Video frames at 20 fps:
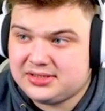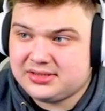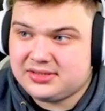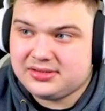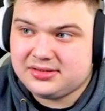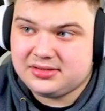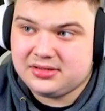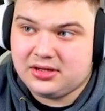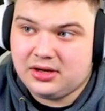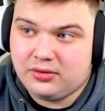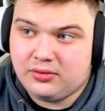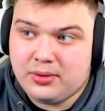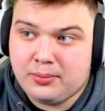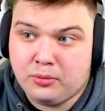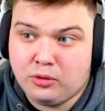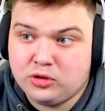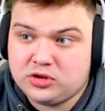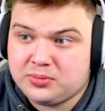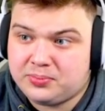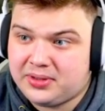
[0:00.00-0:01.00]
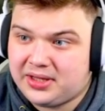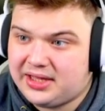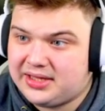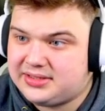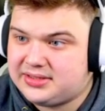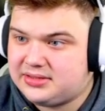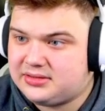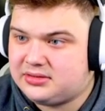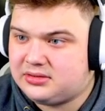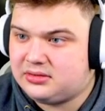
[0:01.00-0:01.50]
you know, it multiplies
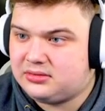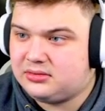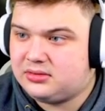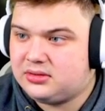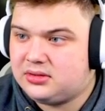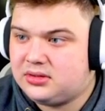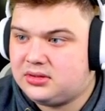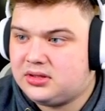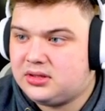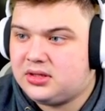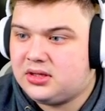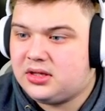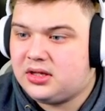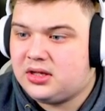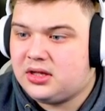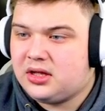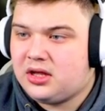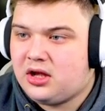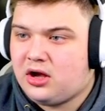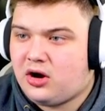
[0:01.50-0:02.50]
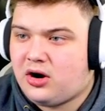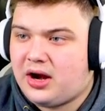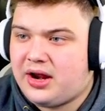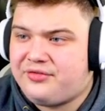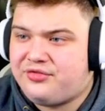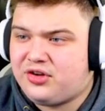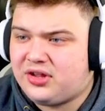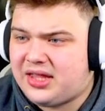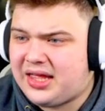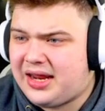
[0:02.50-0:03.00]
it. So, all right, if we
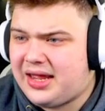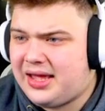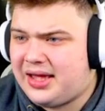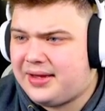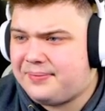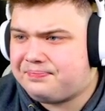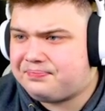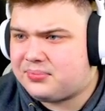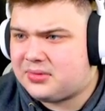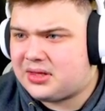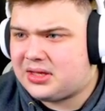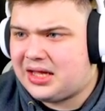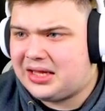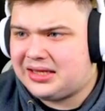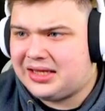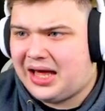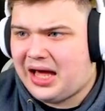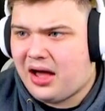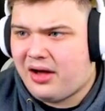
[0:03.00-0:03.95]
could get a lava